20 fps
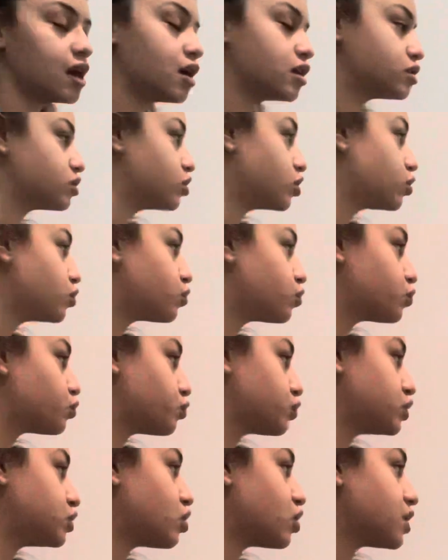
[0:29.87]
So we're
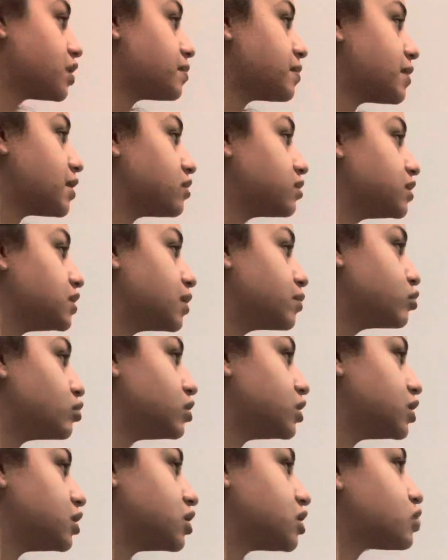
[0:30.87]
talking about double
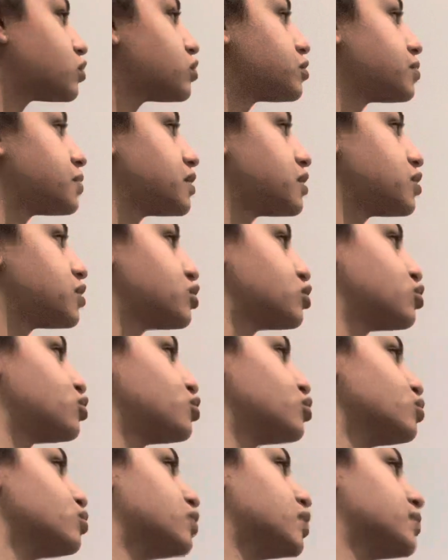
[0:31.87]
digits, which means there's
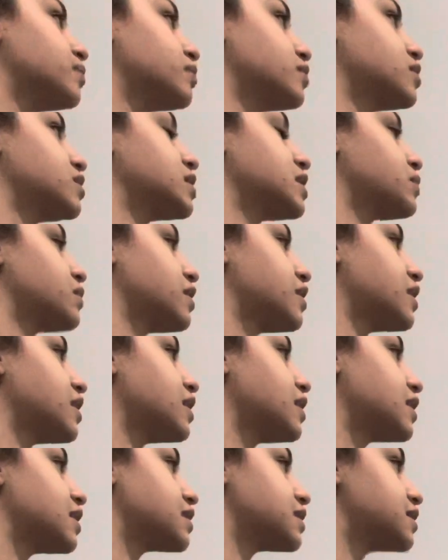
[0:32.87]
two numbers within
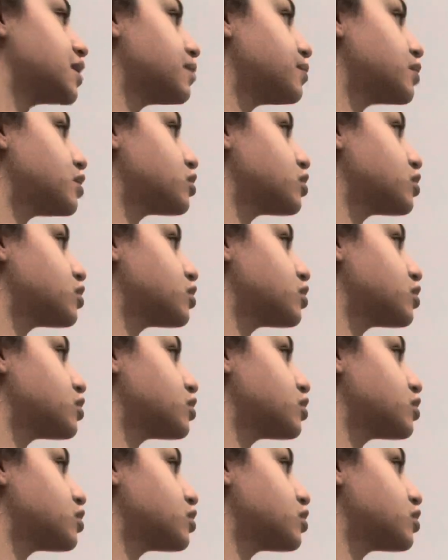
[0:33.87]
this number.